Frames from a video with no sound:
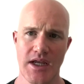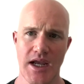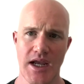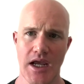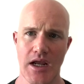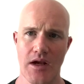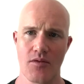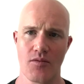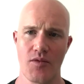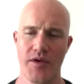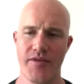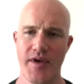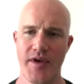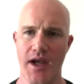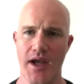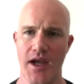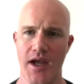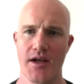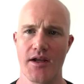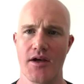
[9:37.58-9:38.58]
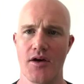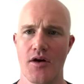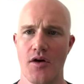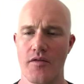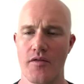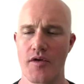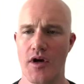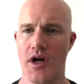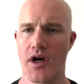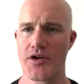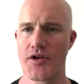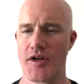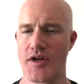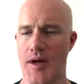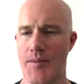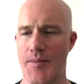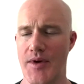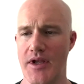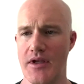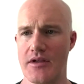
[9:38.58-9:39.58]
And we've had over 100
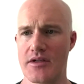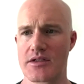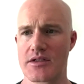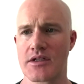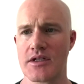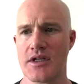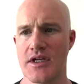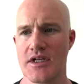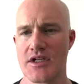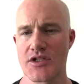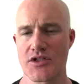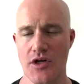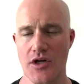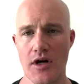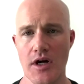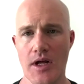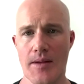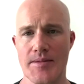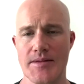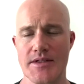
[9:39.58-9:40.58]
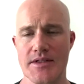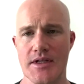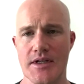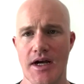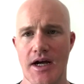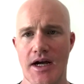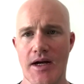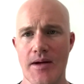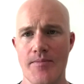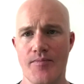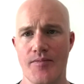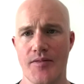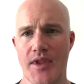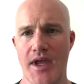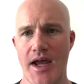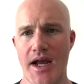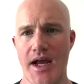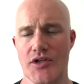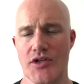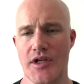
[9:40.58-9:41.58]
companies, startups,
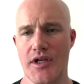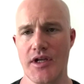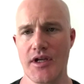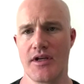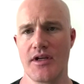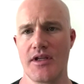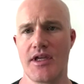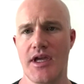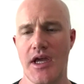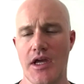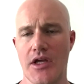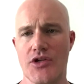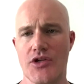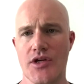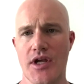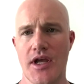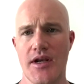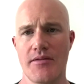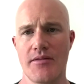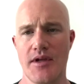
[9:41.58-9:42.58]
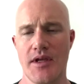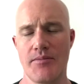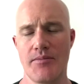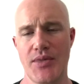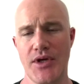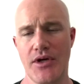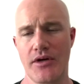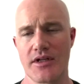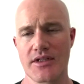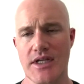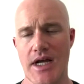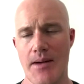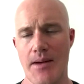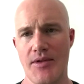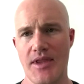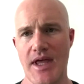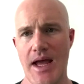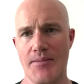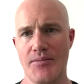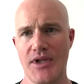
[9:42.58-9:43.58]
actually engage and build on top
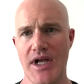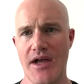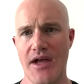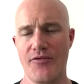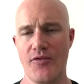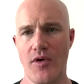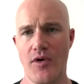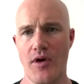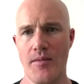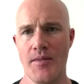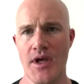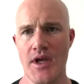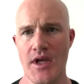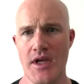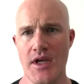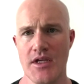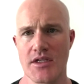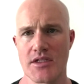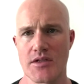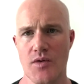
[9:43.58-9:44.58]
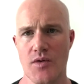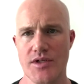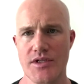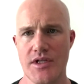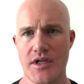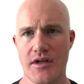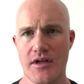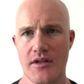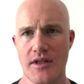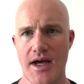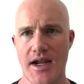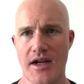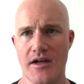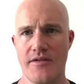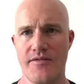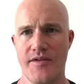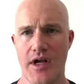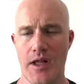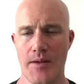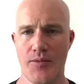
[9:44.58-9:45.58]
of that platform. So we're seeing a lot of
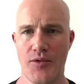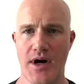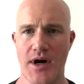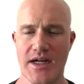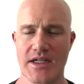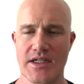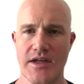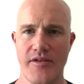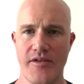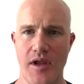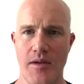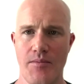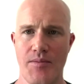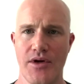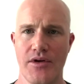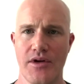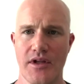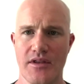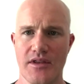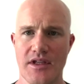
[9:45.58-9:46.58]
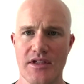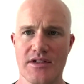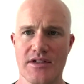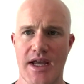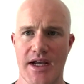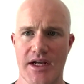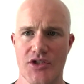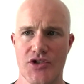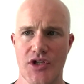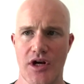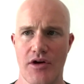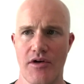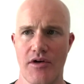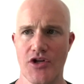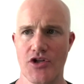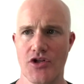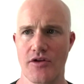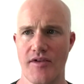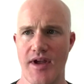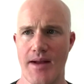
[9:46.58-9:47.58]
developer activity building these next
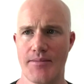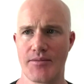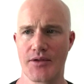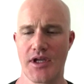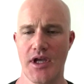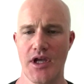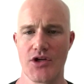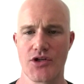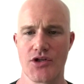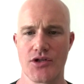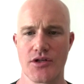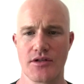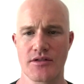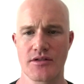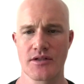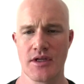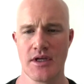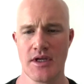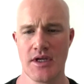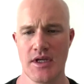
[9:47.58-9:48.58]
generation of applications.